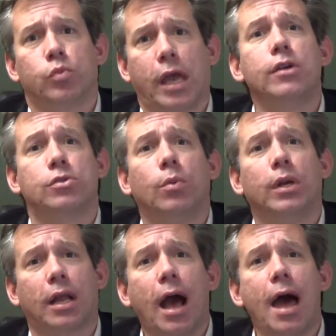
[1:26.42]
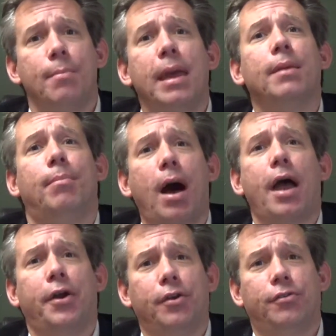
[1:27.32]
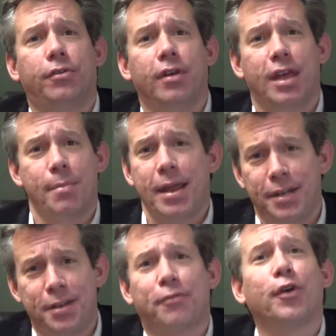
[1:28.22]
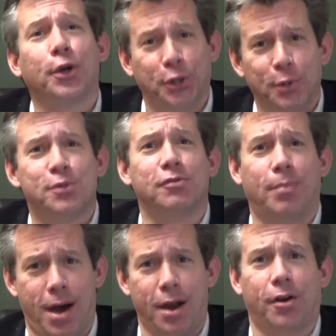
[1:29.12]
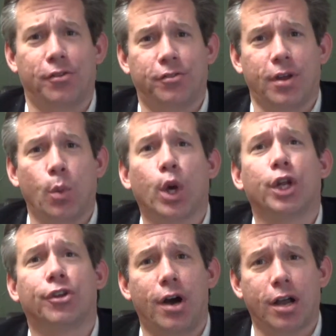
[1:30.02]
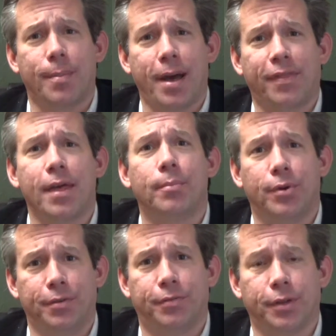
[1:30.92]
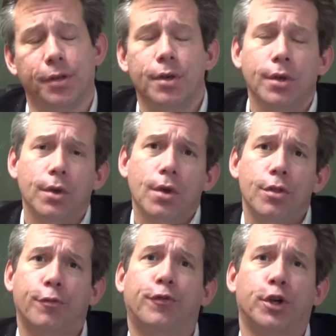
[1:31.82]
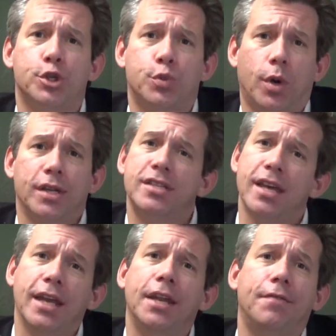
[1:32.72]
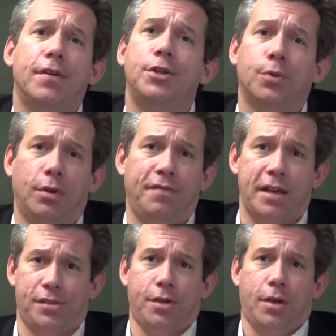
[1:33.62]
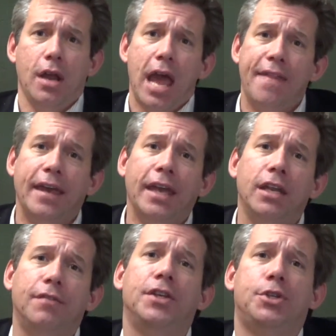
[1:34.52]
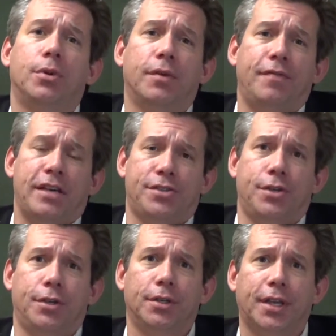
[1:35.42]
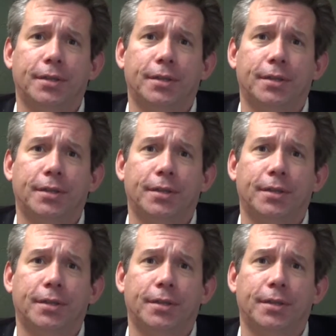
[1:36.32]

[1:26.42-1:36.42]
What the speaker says: Okay, so when God made buyers, He made different groups of buyers, and we're going to talk about them briefly. The first one is the individual investor. And the individual investor